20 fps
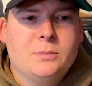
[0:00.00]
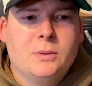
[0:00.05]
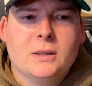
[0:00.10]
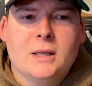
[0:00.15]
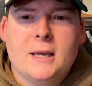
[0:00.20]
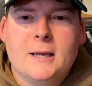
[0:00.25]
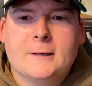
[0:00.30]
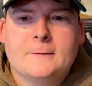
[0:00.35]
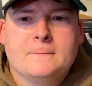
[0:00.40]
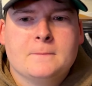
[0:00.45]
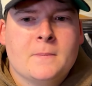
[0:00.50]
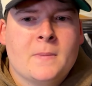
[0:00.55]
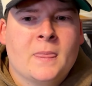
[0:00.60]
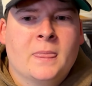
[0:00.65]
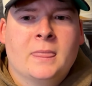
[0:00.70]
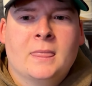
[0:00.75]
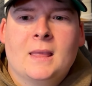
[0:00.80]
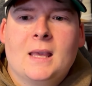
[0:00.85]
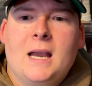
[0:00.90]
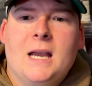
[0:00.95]
But like,
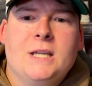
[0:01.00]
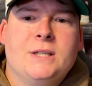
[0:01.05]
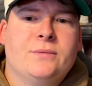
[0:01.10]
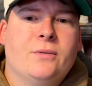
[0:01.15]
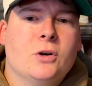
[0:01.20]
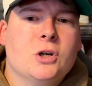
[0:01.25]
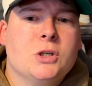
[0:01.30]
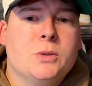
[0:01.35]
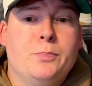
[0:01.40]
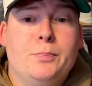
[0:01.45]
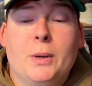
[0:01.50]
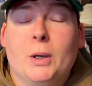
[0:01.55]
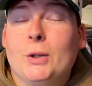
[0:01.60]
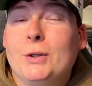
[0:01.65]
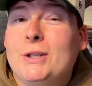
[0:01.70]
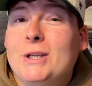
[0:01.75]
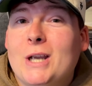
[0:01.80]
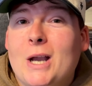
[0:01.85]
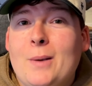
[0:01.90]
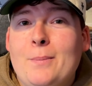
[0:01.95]
as far as
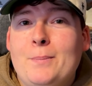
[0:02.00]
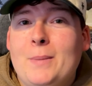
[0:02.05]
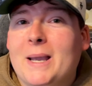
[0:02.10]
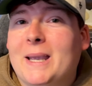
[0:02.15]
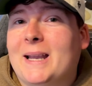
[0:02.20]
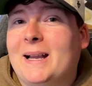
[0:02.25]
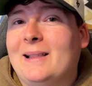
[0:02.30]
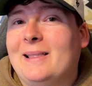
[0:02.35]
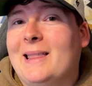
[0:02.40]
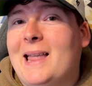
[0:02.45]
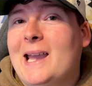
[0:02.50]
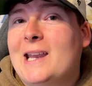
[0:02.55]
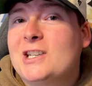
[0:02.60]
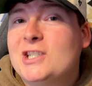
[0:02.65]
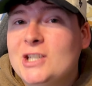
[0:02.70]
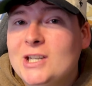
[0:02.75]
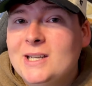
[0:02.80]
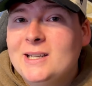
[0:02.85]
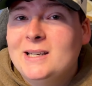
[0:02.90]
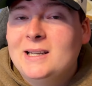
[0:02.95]
building up my
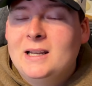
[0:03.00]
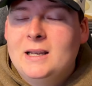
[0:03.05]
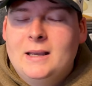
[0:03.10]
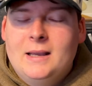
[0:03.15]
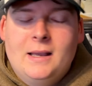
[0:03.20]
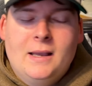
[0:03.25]
collection,